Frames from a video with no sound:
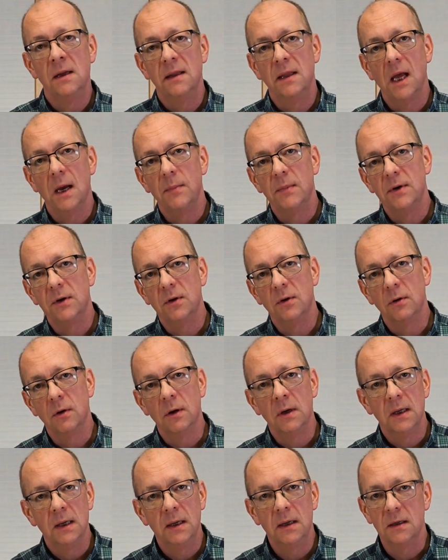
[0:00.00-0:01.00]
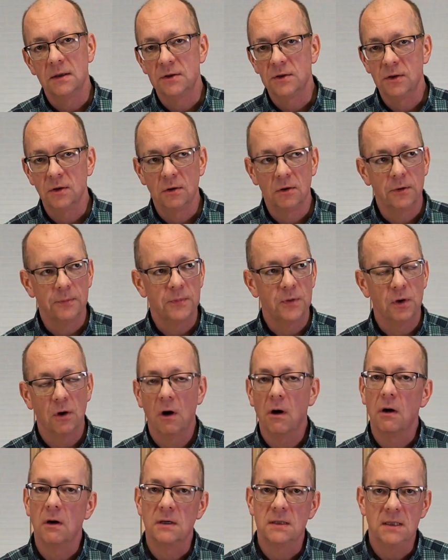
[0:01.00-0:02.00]
that manure hits your
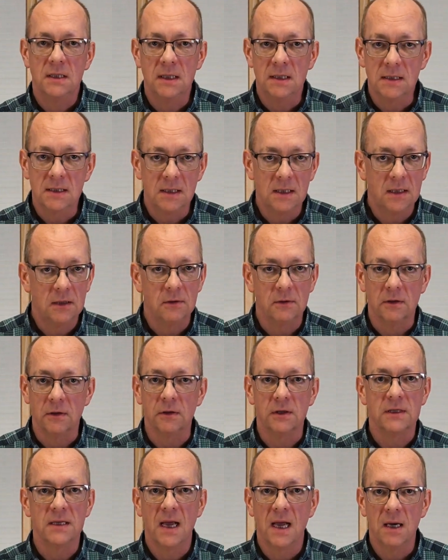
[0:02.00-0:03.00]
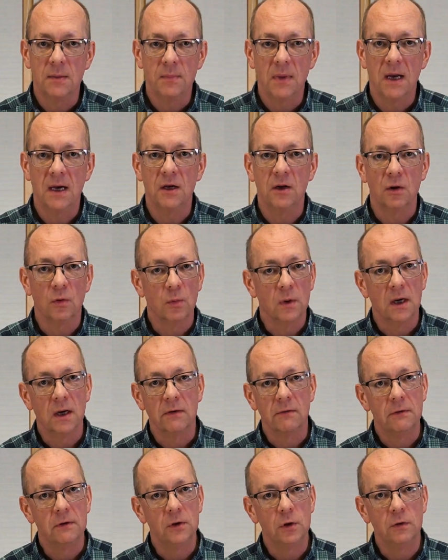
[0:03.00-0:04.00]
RCC or your sand bedding or
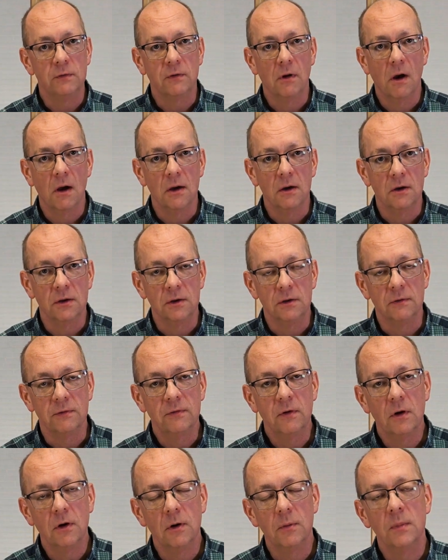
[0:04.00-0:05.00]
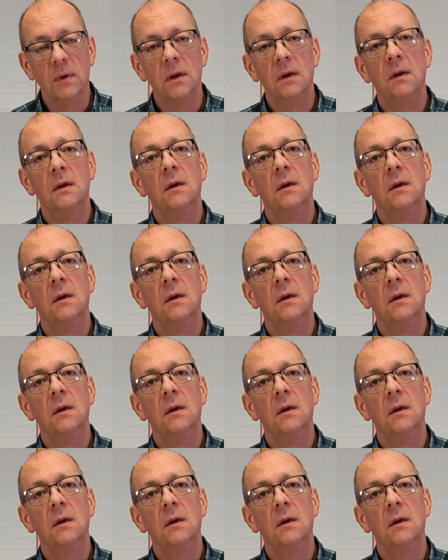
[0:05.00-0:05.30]
whatever you've got on your farm,